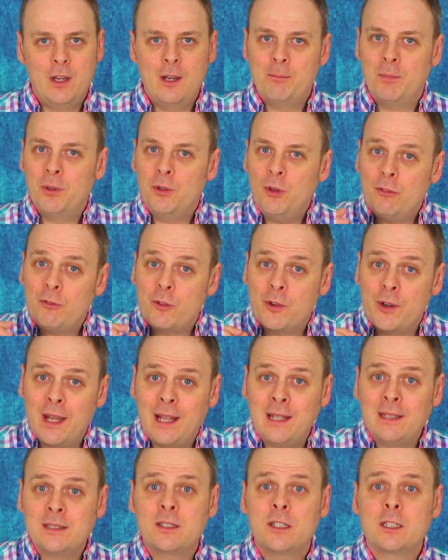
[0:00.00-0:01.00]
But not for an
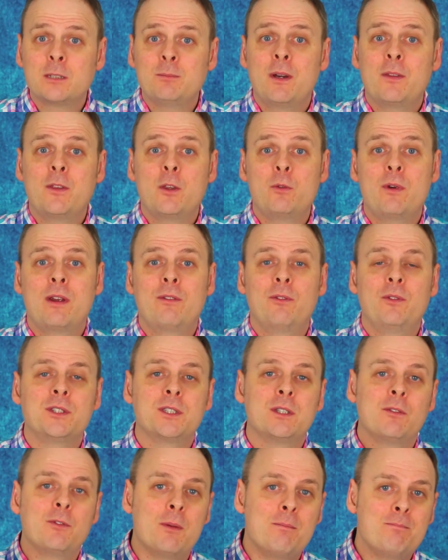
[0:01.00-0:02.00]
instance method
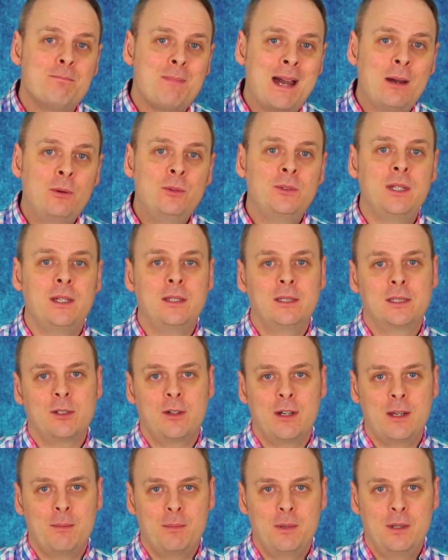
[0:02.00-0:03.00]
reference of the bounded
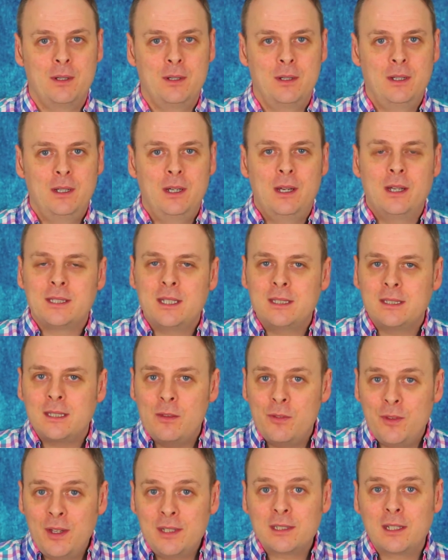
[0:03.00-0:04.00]
type, since
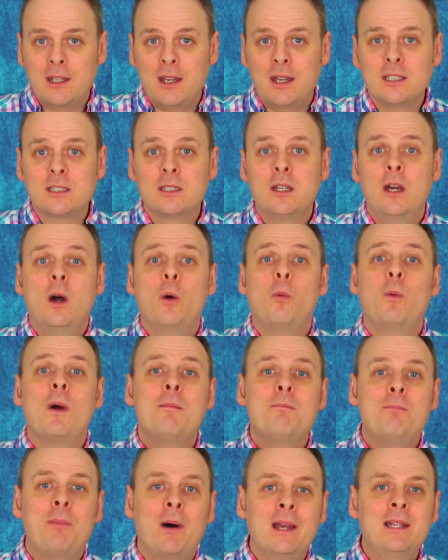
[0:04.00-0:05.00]
in this case, we're
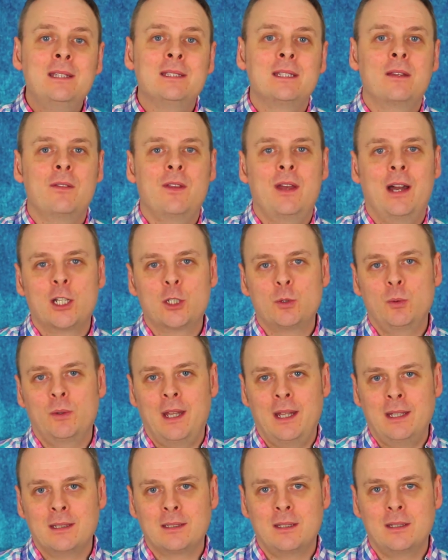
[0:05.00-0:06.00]
binding the actual
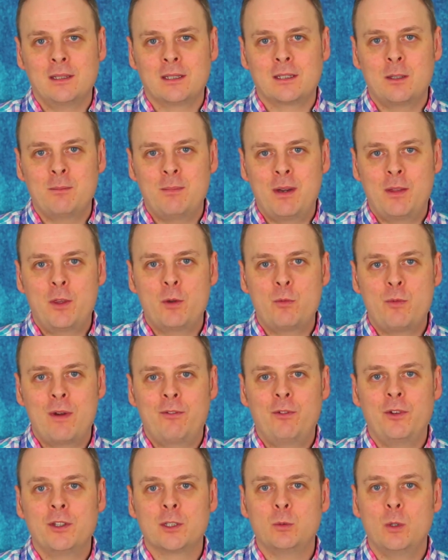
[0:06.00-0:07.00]
instance the method
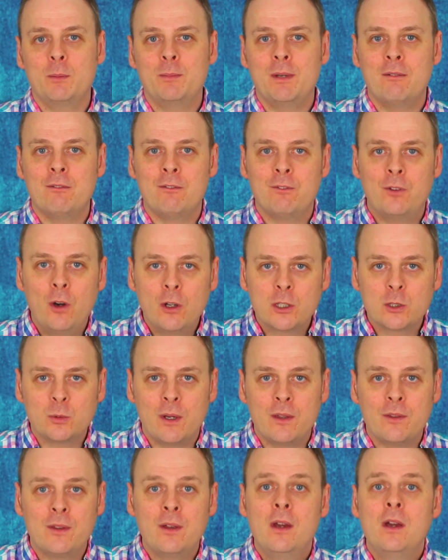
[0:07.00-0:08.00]
reference will be invoked
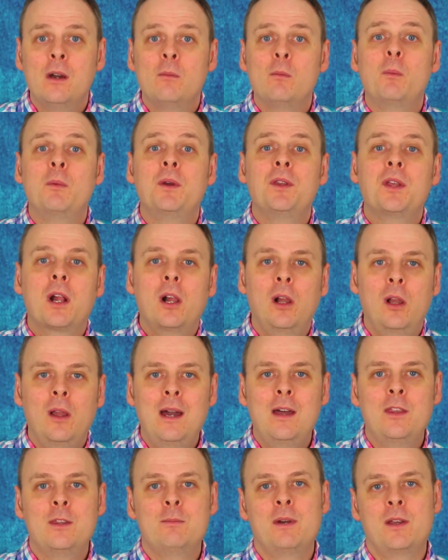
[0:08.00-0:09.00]
with when we
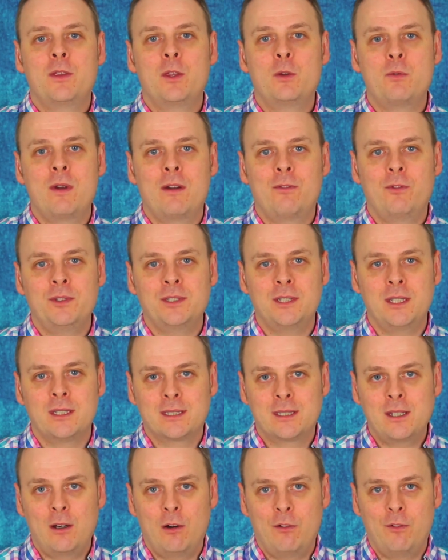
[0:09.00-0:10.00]
declare the method reference
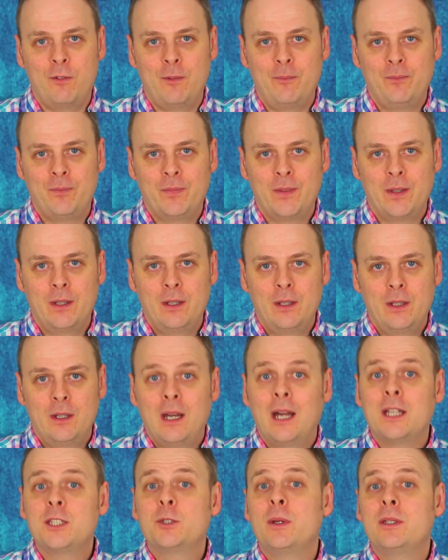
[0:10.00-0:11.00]
itself.
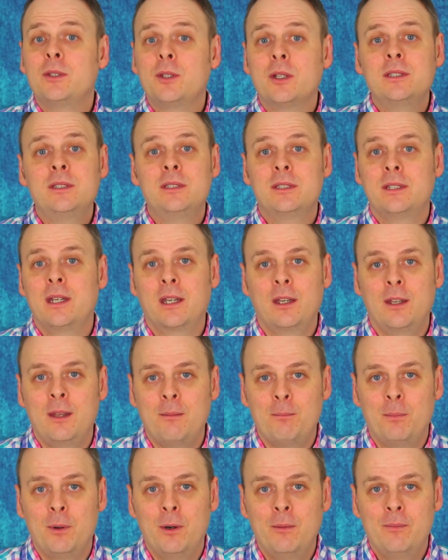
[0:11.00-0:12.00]
And so it doesn't take an
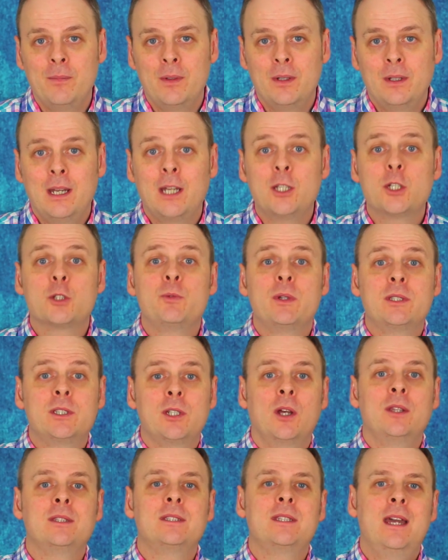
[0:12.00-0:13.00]
input, it just
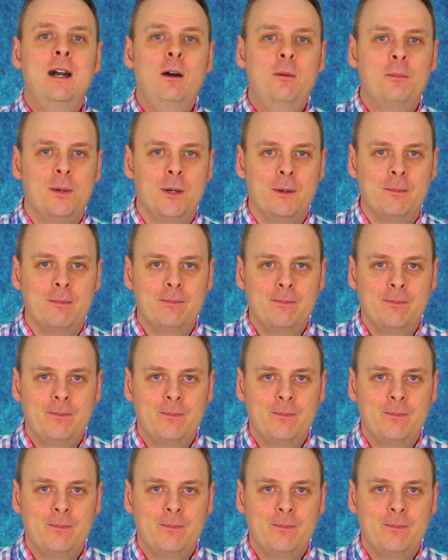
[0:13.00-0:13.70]
returns the output.